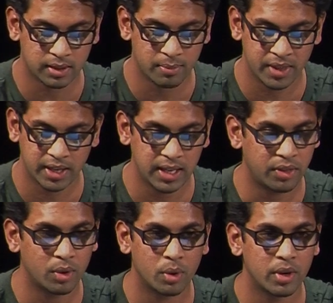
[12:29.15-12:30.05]
something he
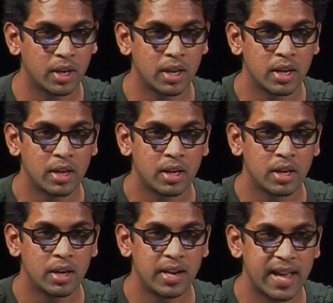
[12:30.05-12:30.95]
thought
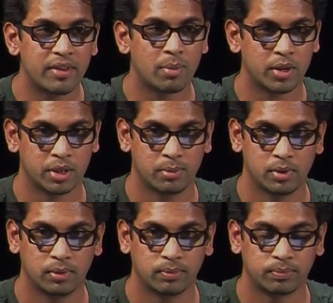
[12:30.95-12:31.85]
never possible.